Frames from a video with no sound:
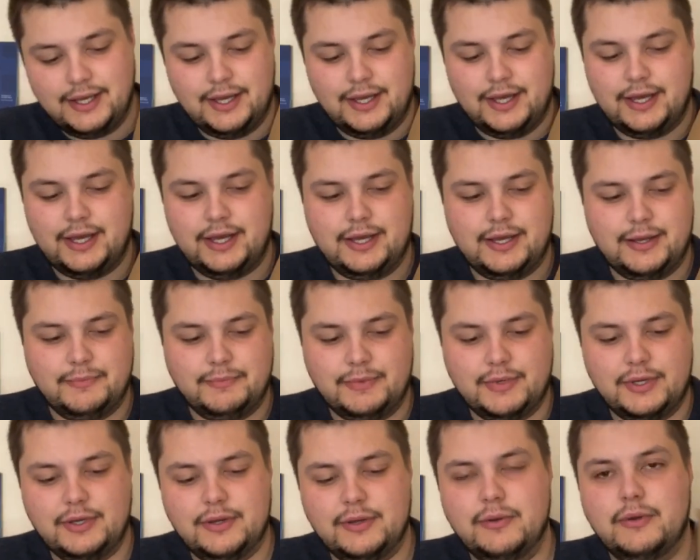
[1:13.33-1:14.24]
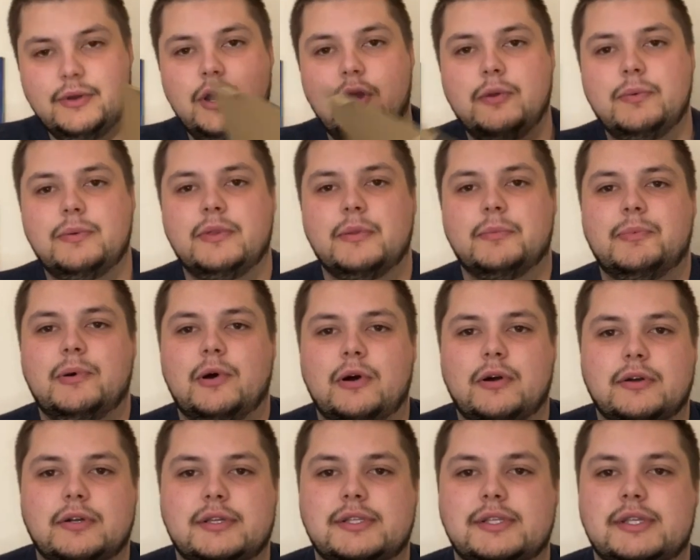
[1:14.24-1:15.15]
Open the
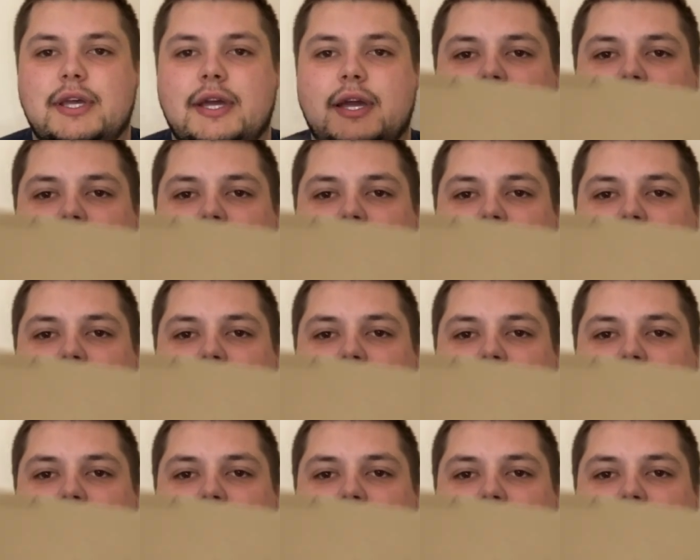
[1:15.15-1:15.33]
box,